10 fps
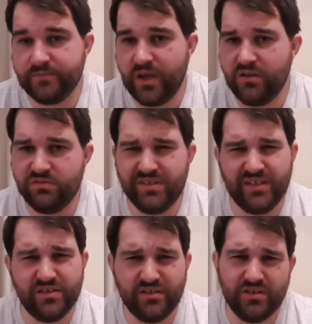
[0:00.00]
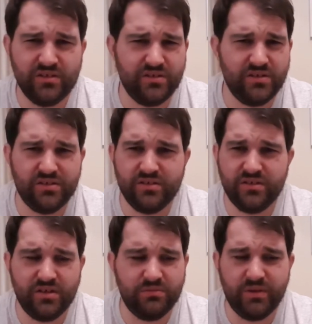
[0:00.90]
Hopefully not.
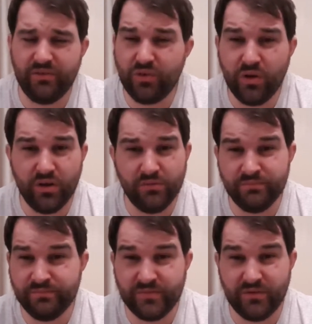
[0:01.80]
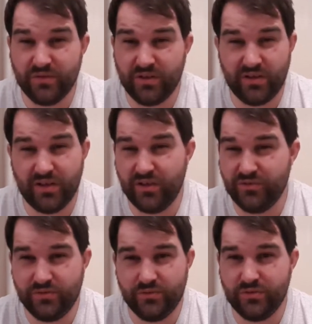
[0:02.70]
I've got them. I've got like
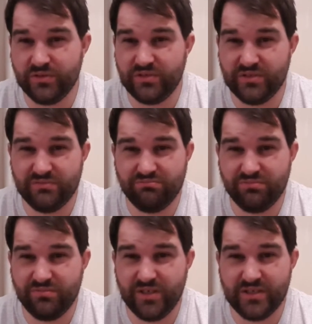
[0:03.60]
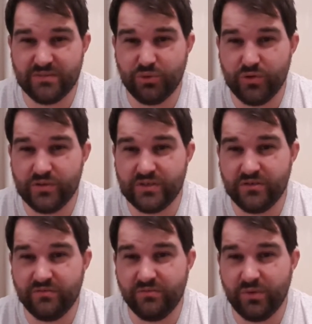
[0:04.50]
100 Orks just in spruce
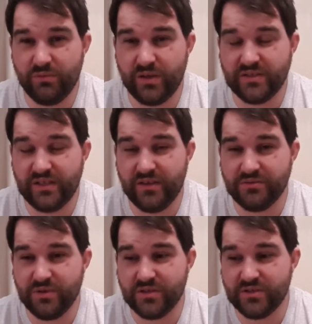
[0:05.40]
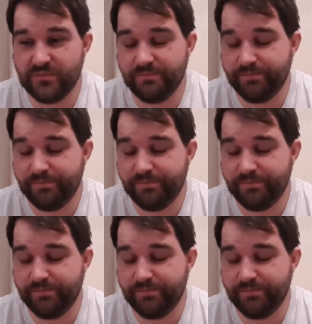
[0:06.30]
still from when I worked in Games Workshop.